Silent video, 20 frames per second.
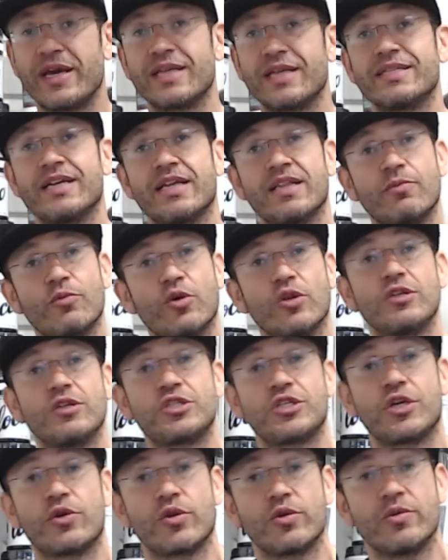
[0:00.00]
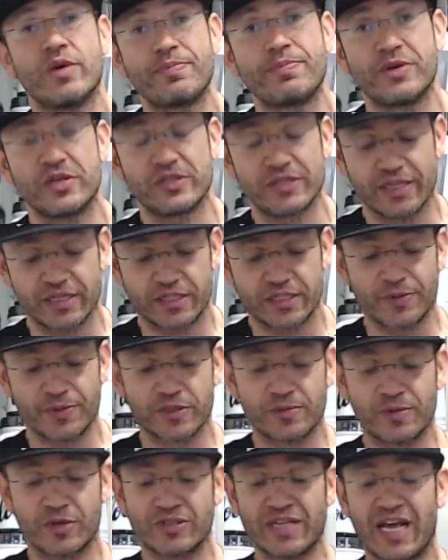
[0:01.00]
and then I'm going to share with you my personal
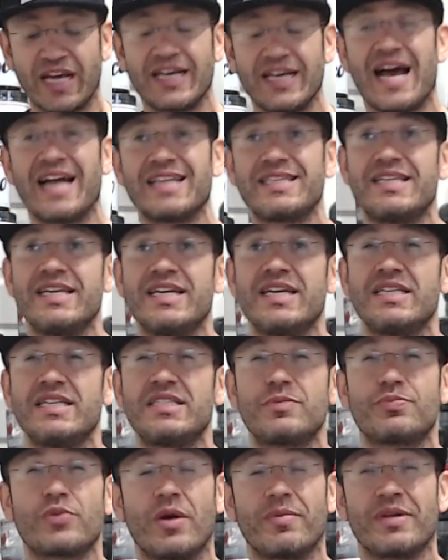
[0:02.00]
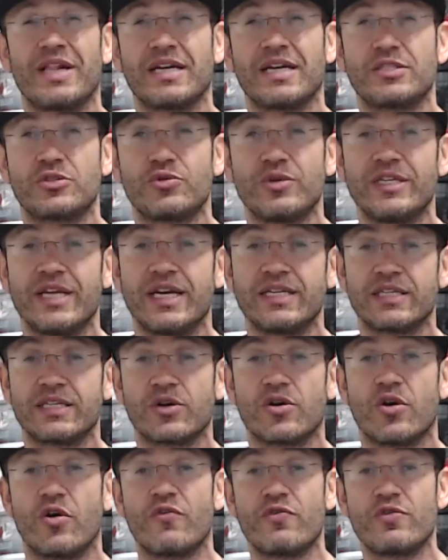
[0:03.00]
experience because I got this probably like 3 days
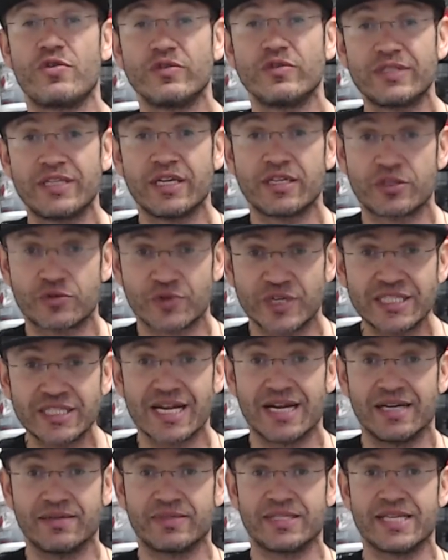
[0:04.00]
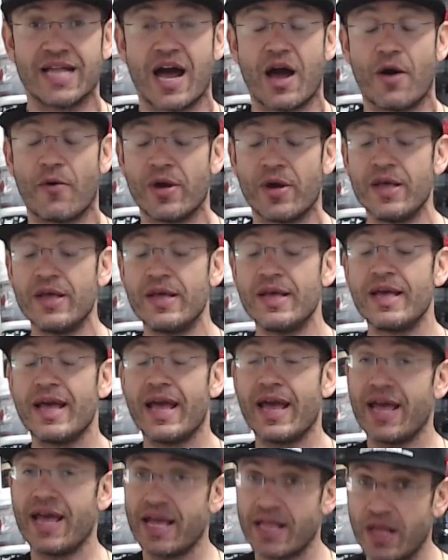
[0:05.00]
ago, used it 3 times now,
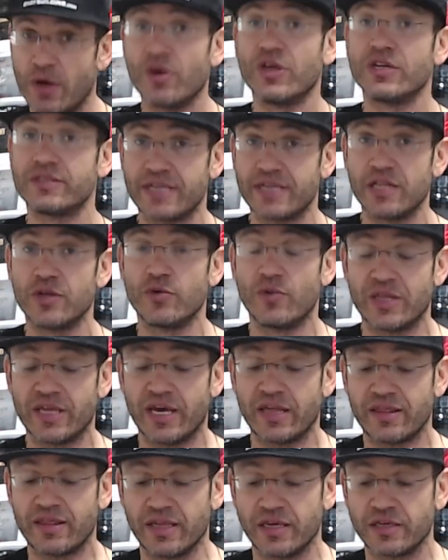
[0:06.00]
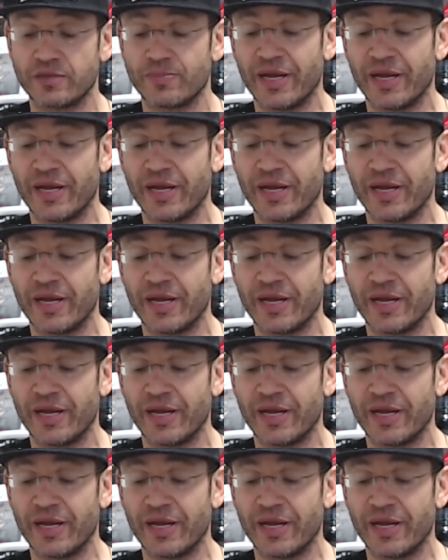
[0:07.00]
and I want to tell you what I think.